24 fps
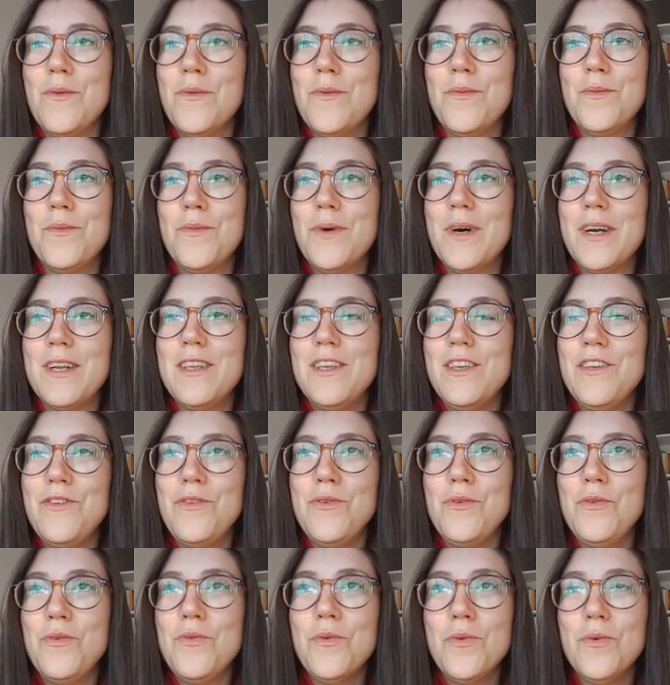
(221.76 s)
what did
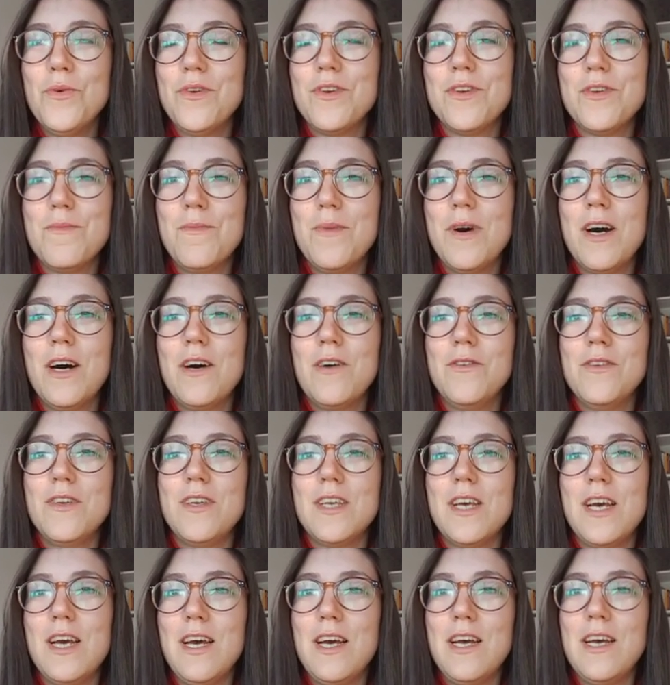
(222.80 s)
you thought about
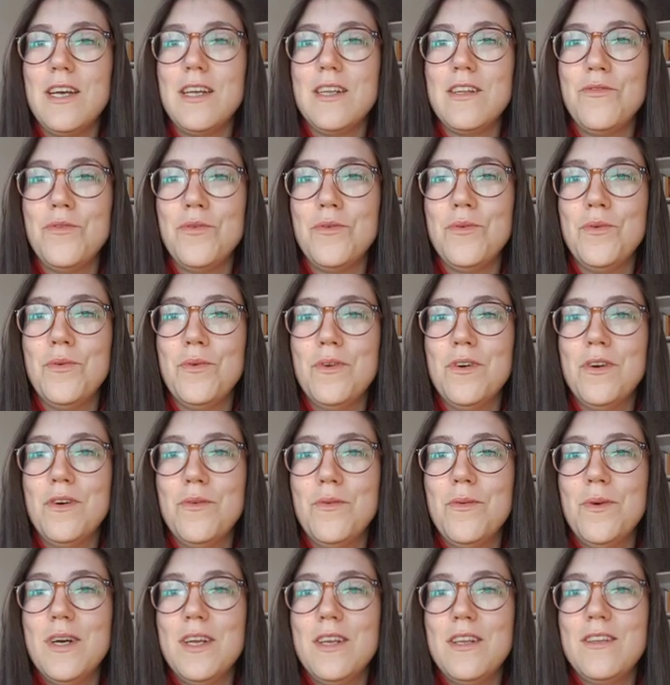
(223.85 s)
that or
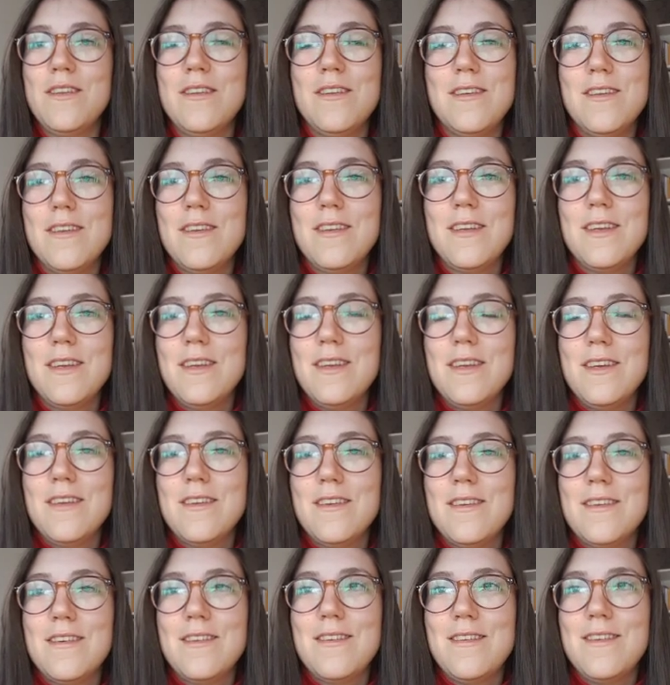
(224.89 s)
what
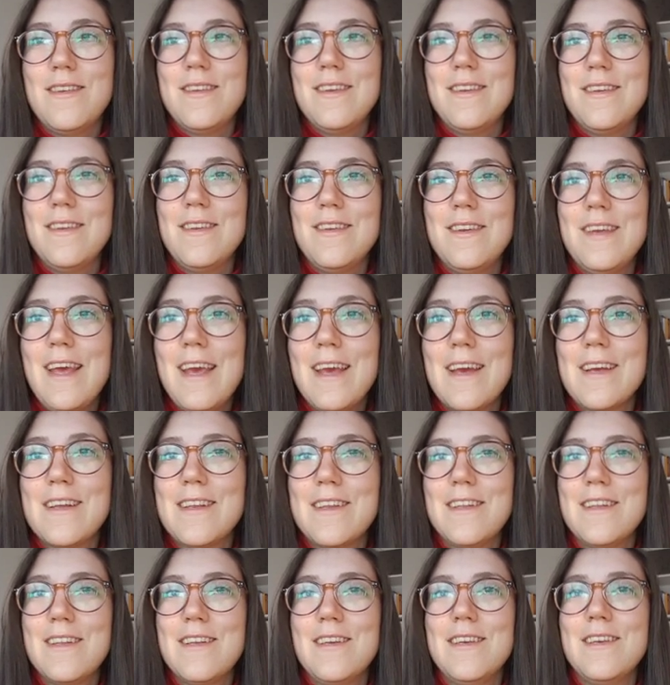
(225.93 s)
is the
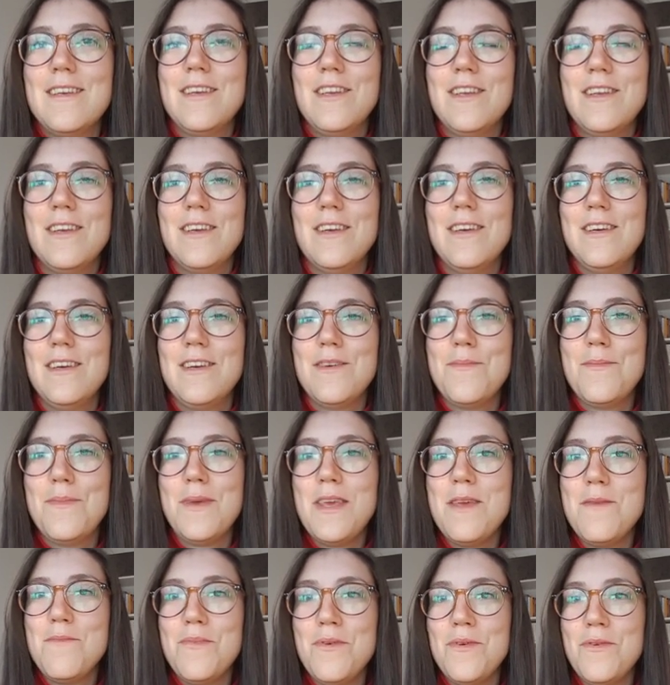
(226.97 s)
next
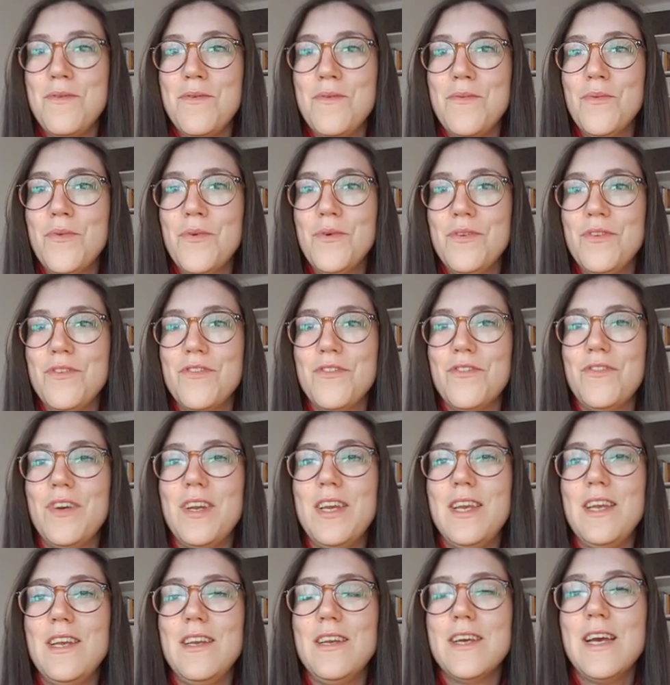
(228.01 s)
paper you want to
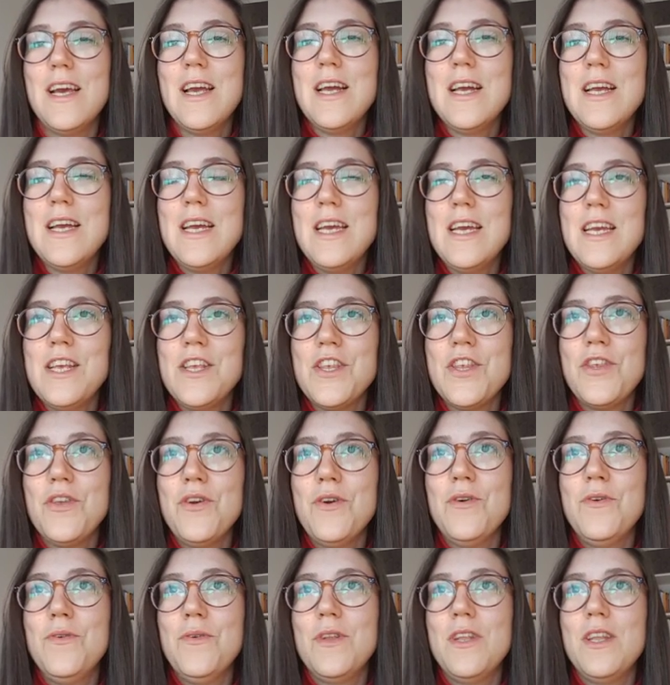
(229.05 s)
read.
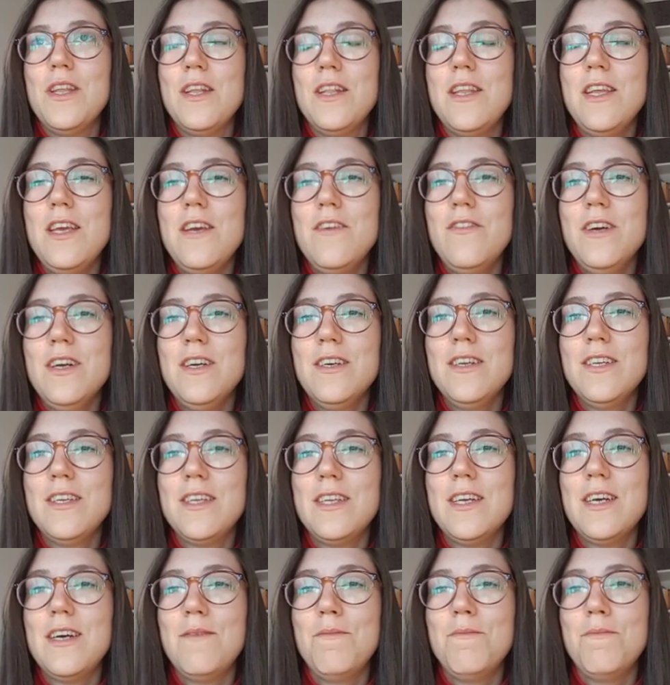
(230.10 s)
So there are
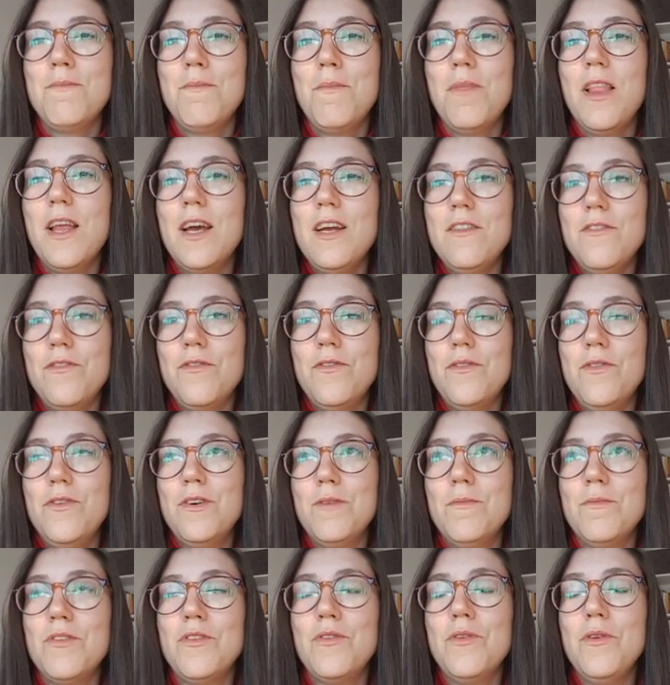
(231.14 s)
some
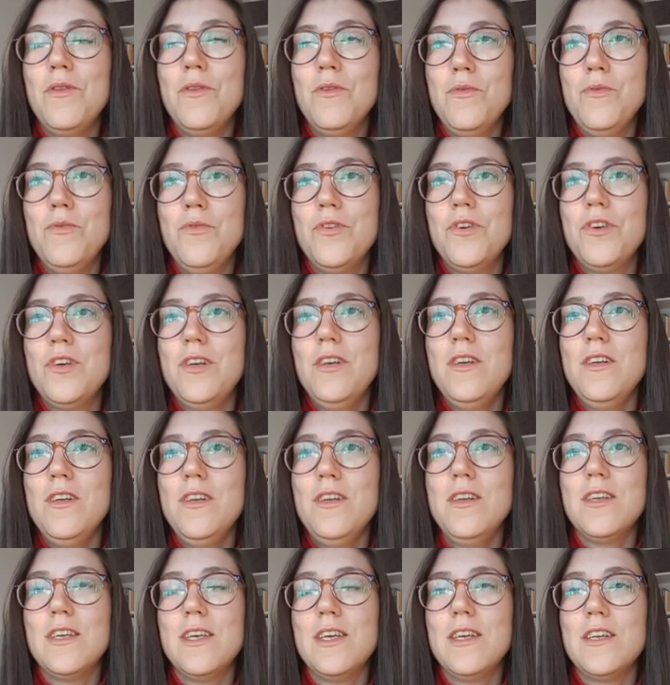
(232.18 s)
platform
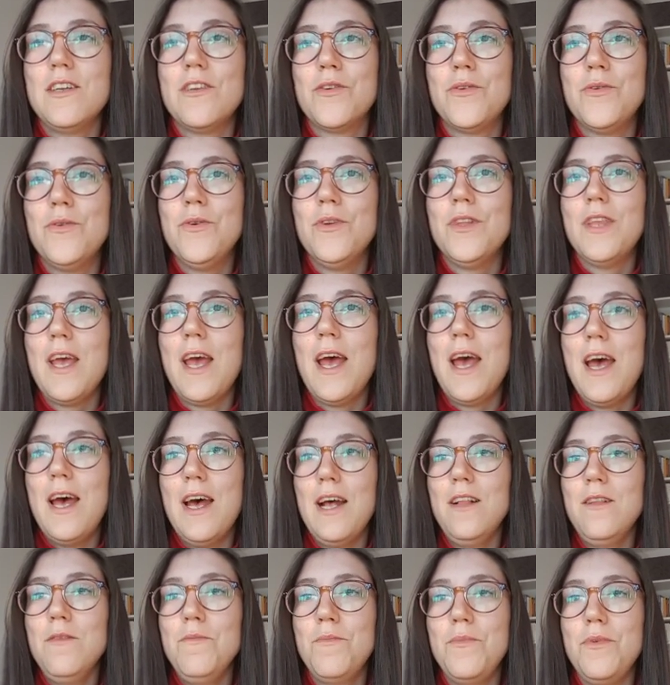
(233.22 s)
solutions that could
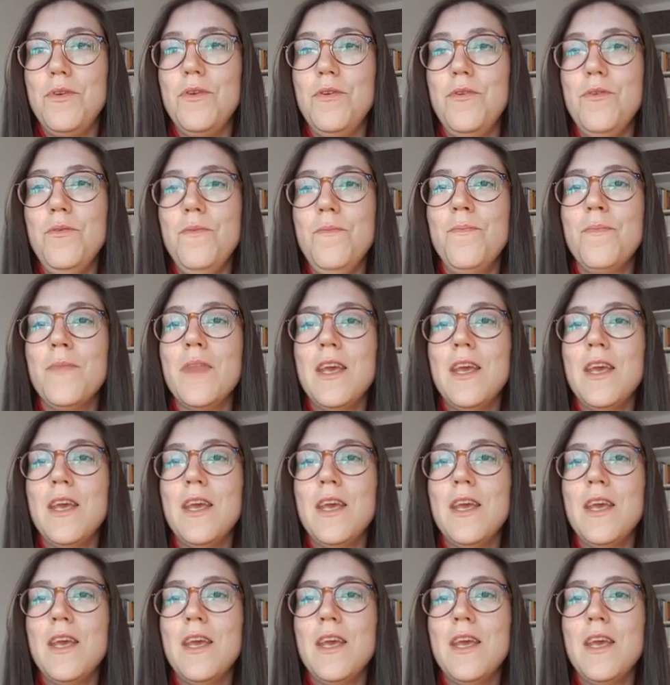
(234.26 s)
help you